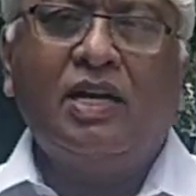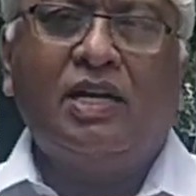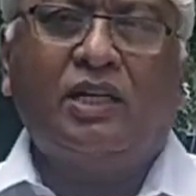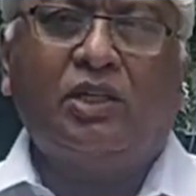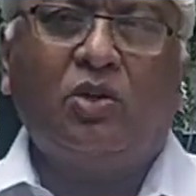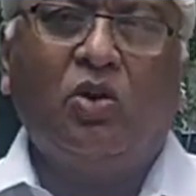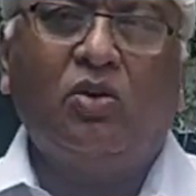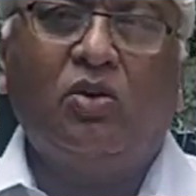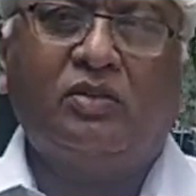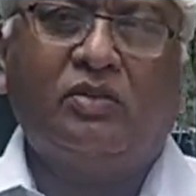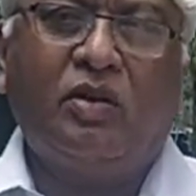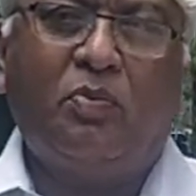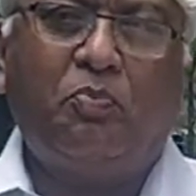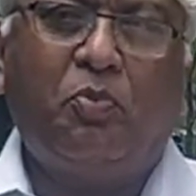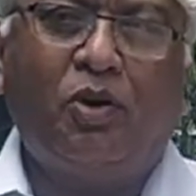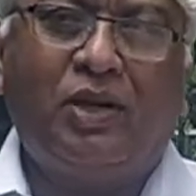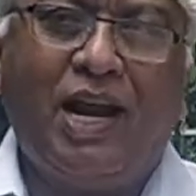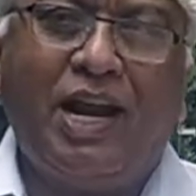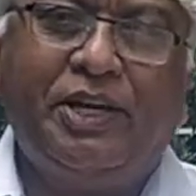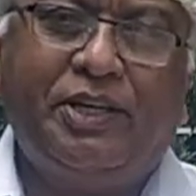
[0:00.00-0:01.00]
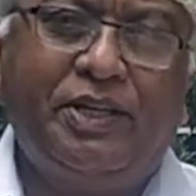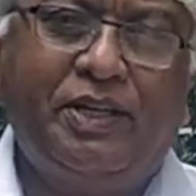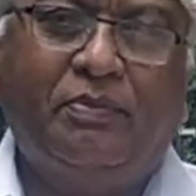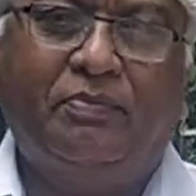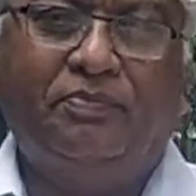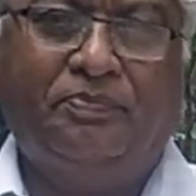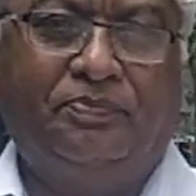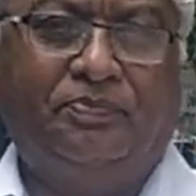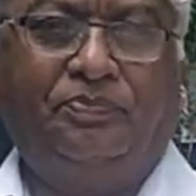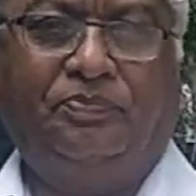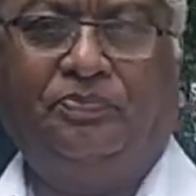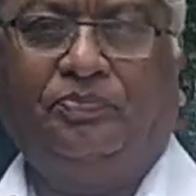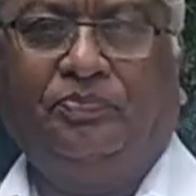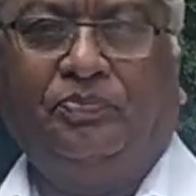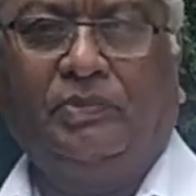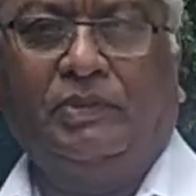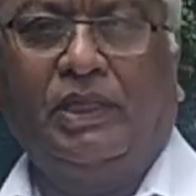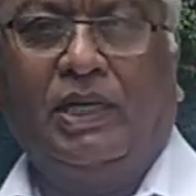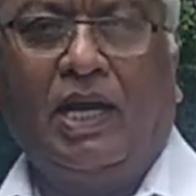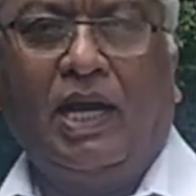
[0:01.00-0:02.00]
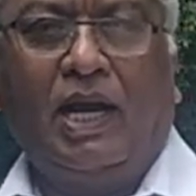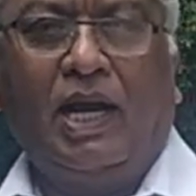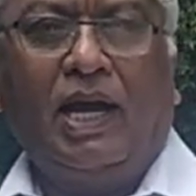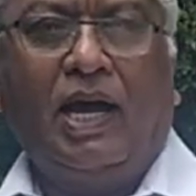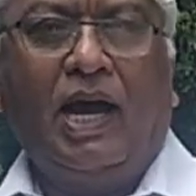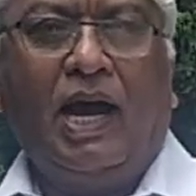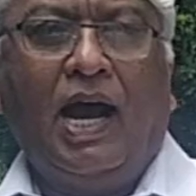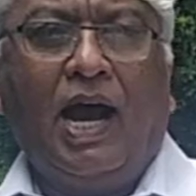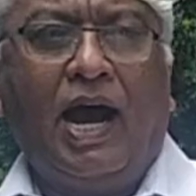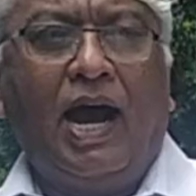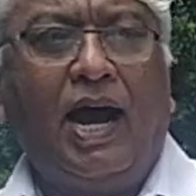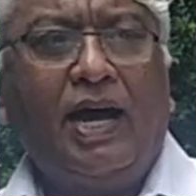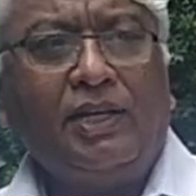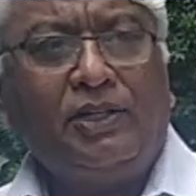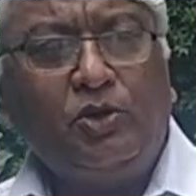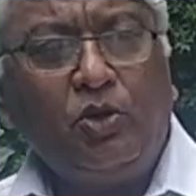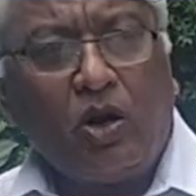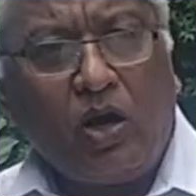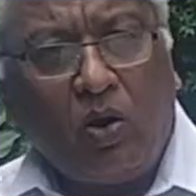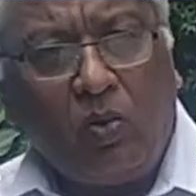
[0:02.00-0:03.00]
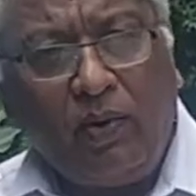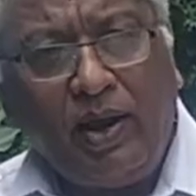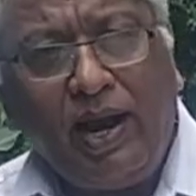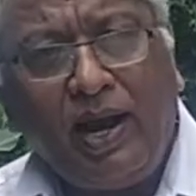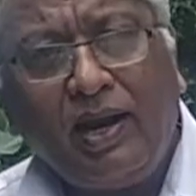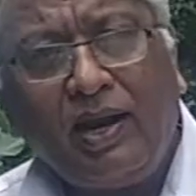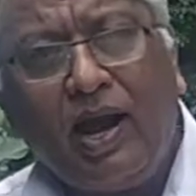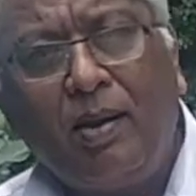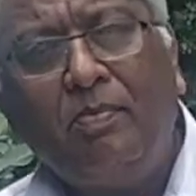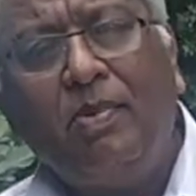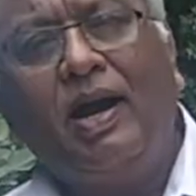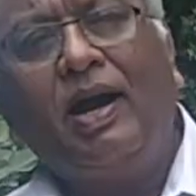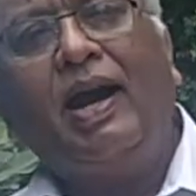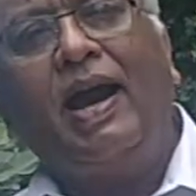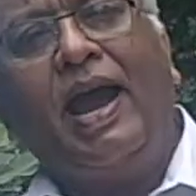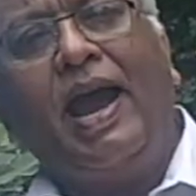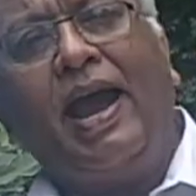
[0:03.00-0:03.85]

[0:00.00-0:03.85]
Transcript: resource of potassium. As you are aware, among